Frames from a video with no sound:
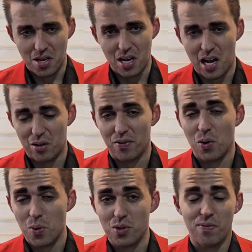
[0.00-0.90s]
Now, of
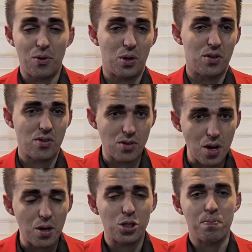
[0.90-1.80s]
course, for
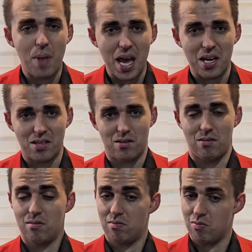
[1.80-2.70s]

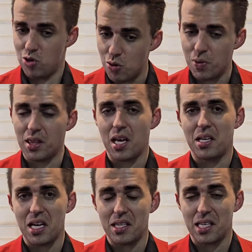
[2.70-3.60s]
search-based, you would
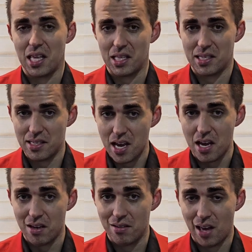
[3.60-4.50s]
then need to then
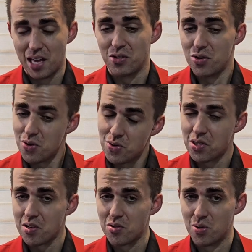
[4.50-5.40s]
see and use
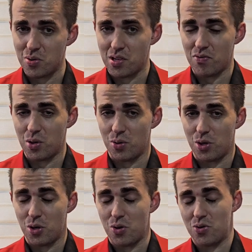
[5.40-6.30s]
these tools I've
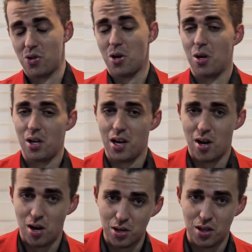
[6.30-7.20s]
told you to use
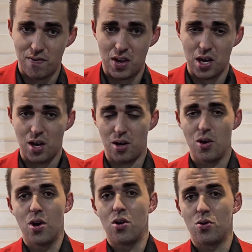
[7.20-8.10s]
earlier on in the video.